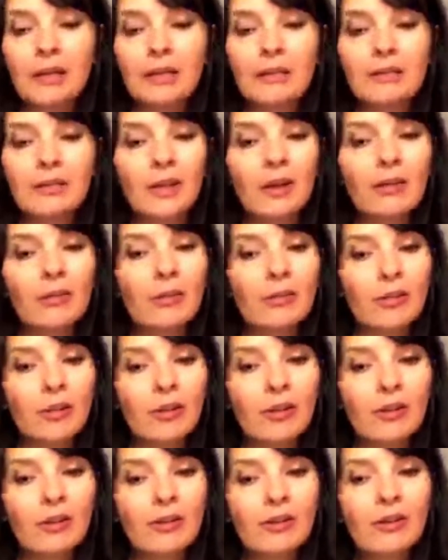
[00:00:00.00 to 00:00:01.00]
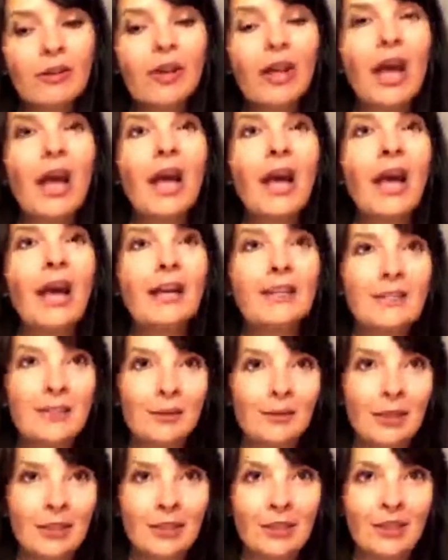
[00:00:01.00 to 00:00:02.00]
and it's not over. And
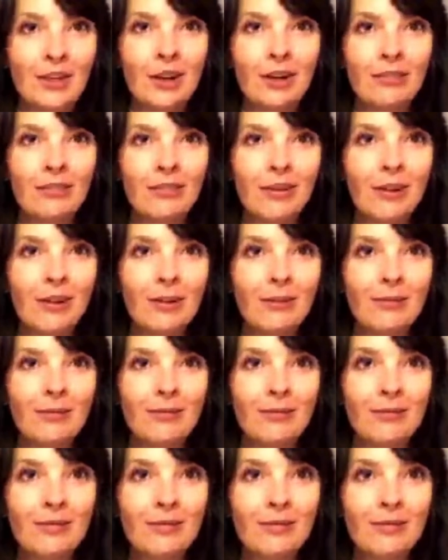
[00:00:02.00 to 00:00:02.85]
don't let your heart fall.